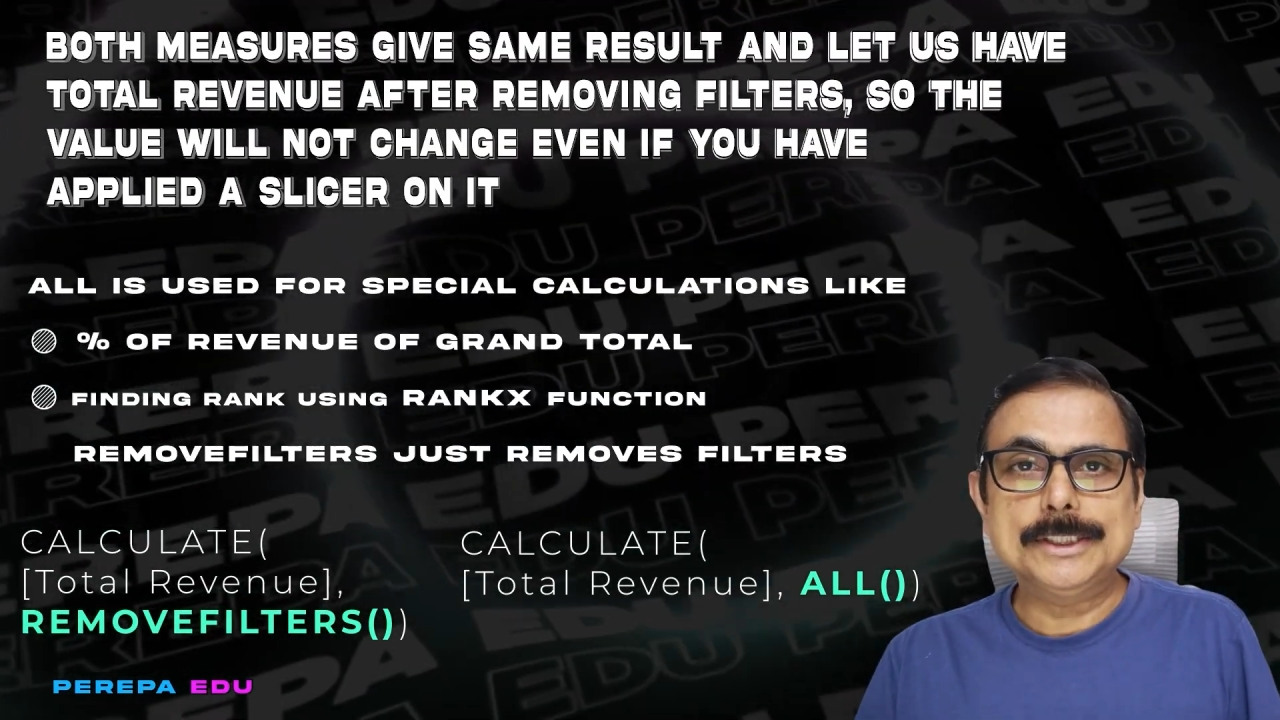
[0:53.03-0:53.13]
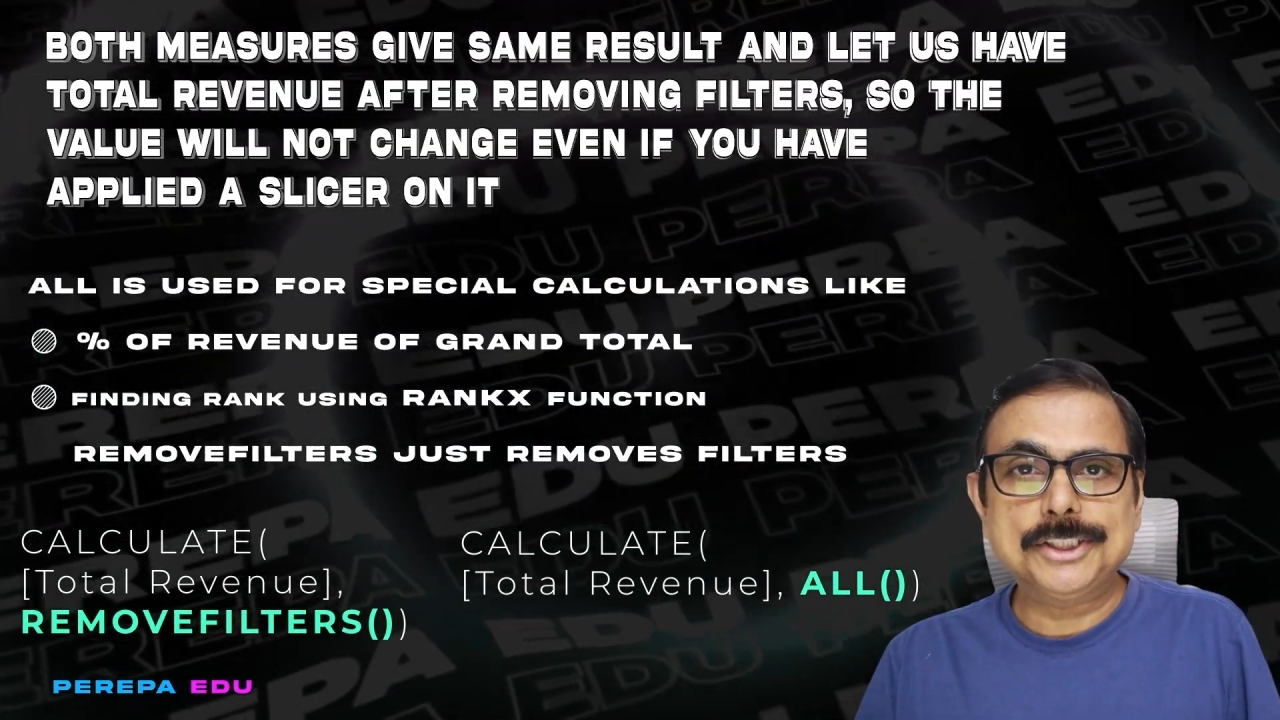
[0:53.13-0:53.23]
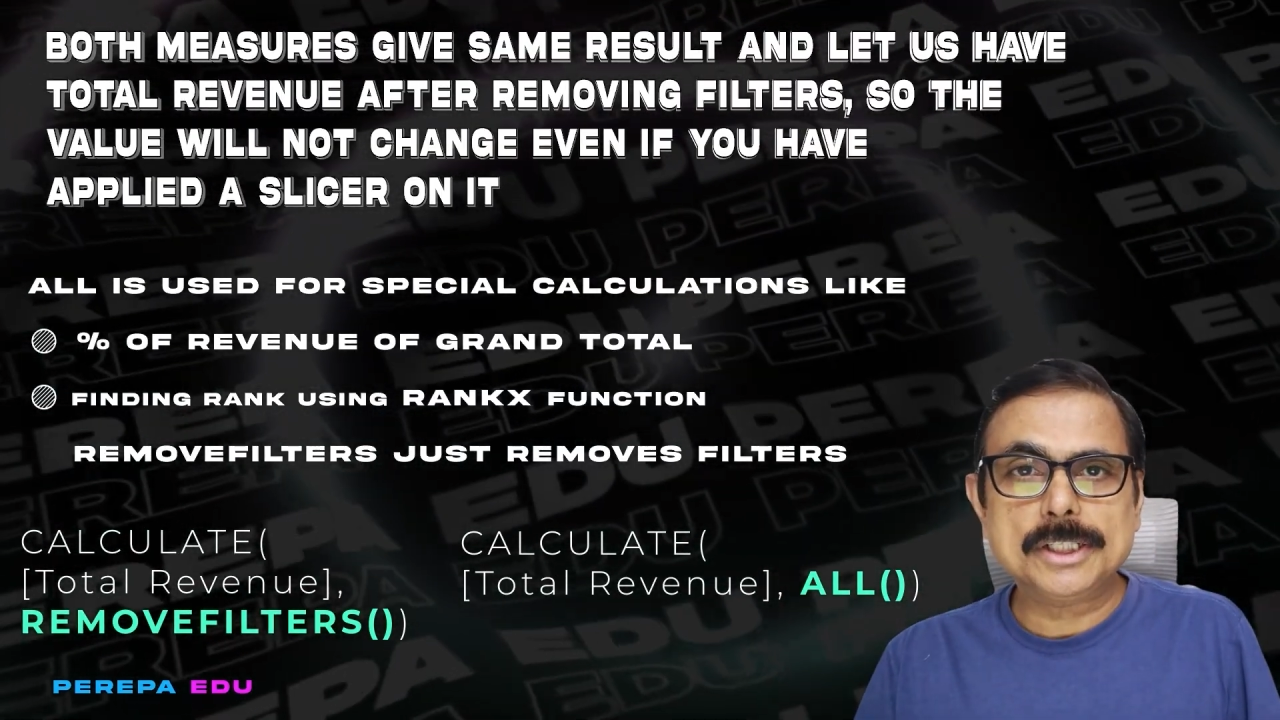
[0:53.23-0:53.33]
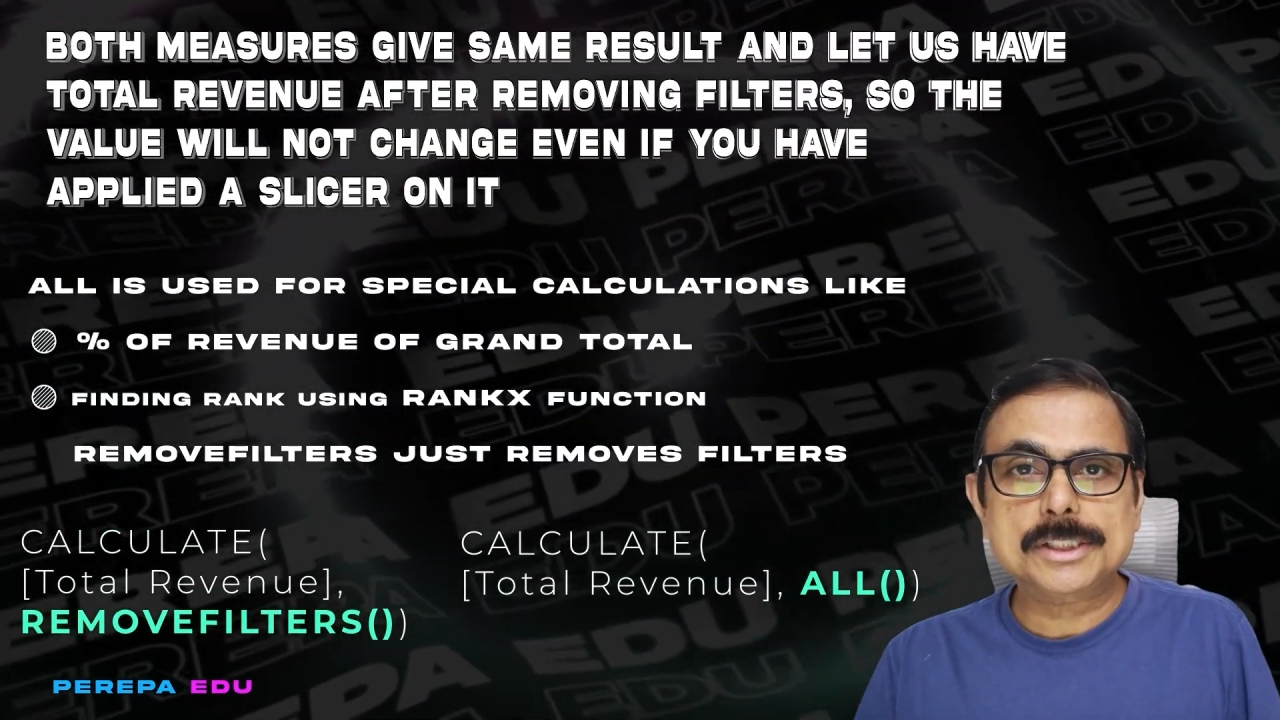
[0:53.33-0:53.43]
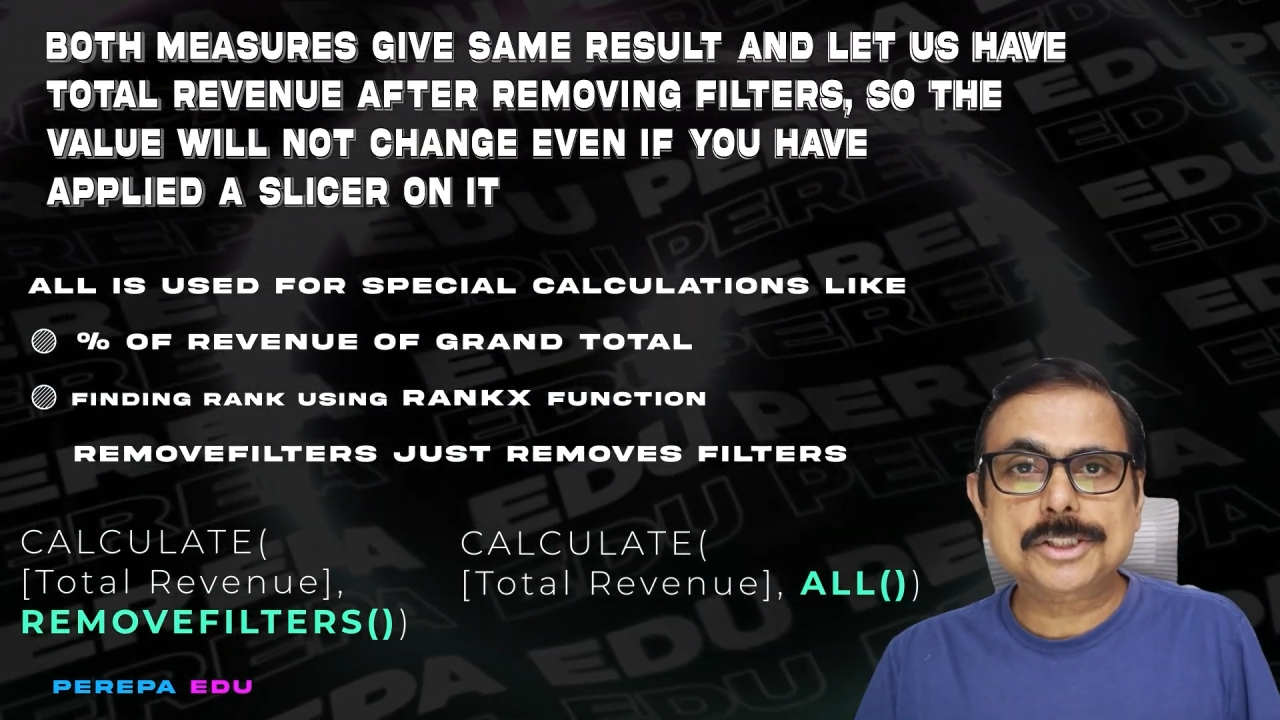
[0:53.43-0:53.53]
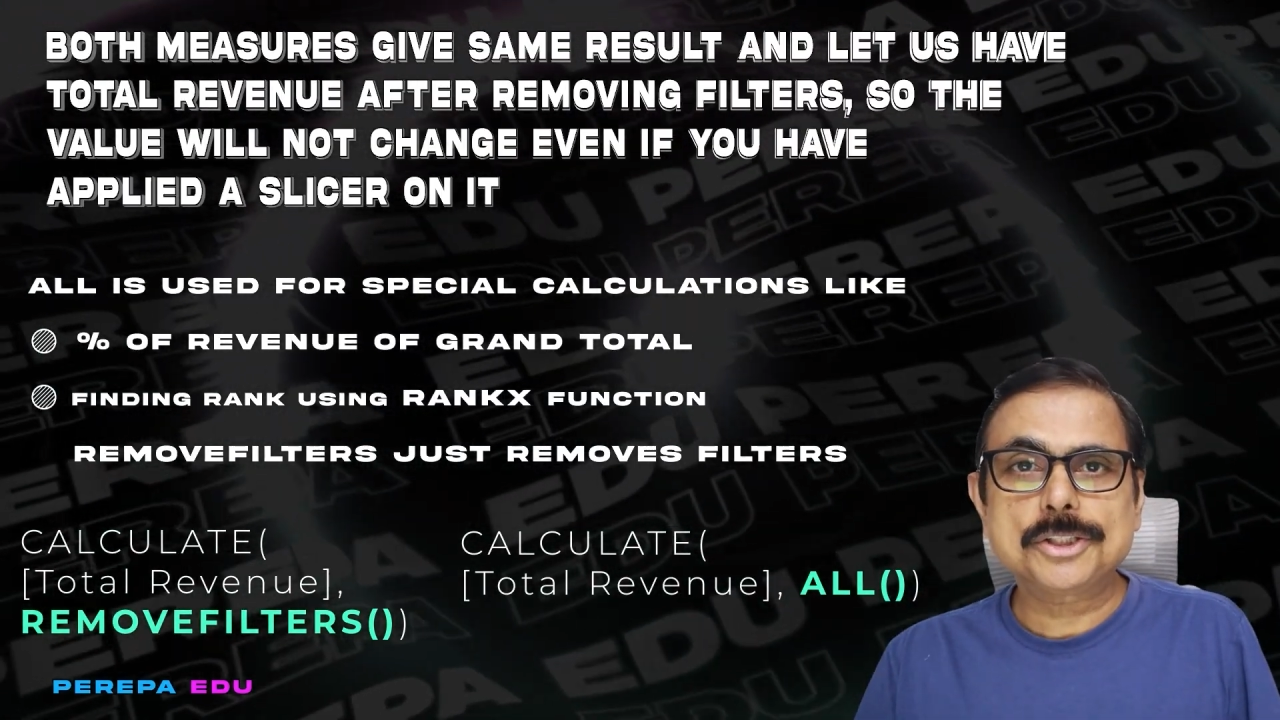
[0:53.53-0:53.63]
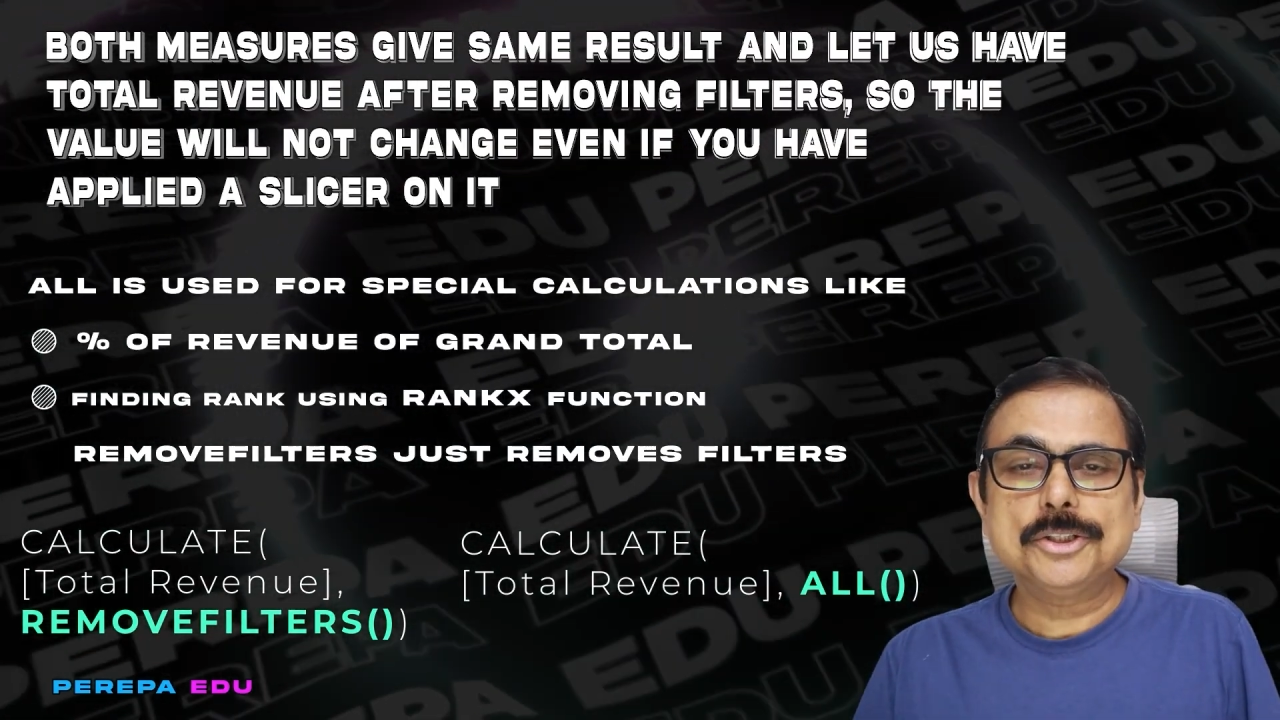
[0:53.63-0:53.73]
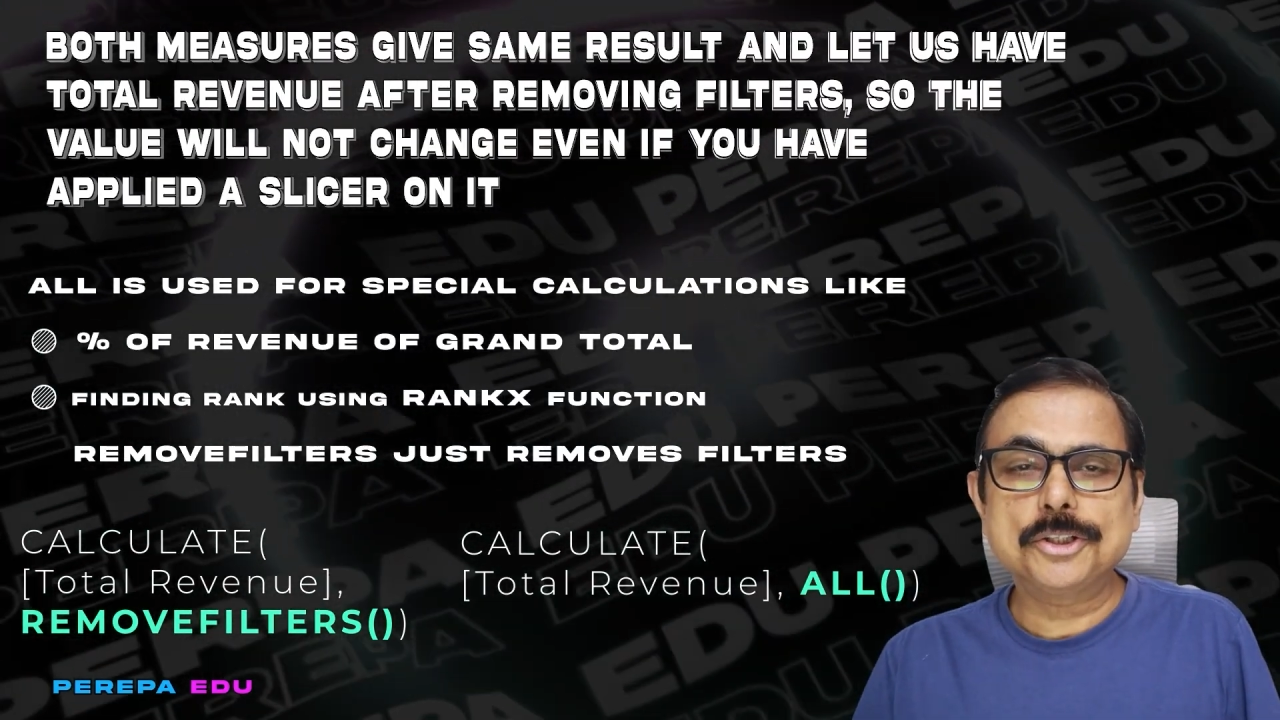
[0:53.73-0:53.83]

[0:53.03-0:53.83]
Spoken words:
just